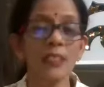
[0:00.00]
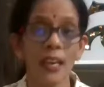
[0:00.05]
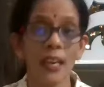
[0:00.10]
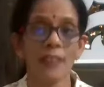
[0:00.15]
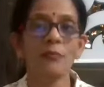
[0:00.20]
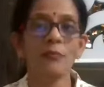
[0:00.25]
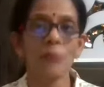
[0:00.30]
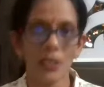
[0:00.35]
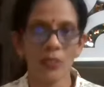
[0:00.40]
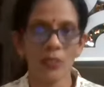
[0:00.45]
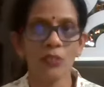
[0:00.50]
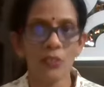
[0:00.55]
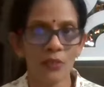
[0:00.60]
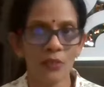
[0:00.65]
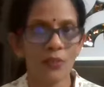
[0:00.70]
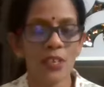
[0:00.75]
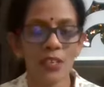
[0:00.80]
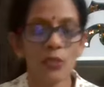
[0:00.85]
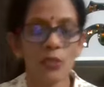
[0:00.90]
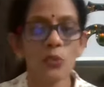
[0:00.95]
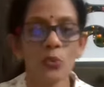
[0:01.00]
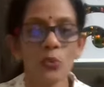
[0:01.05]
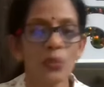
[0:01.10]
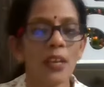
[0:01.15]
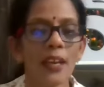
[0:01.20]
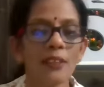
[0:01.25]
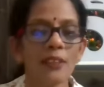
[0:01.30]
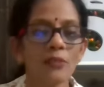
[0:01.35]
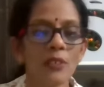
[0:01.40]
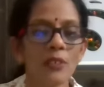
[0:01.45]
be done because we are so
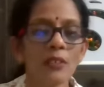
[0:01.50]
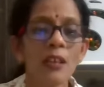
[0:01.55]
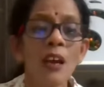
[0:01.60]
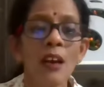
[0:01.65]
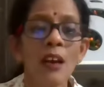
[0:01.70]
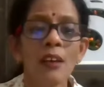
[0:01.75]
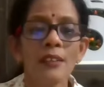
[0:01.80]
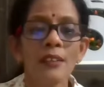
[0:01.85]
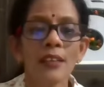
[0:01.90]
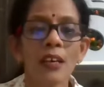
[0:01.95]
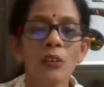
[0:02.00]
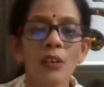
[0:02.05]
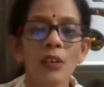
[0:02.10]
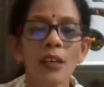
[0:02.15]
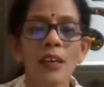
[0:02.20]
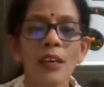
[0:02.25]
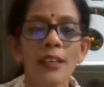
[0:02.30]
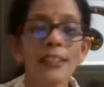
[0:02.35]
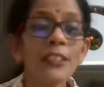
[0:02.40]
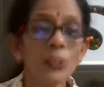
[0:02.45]
diverse now uh,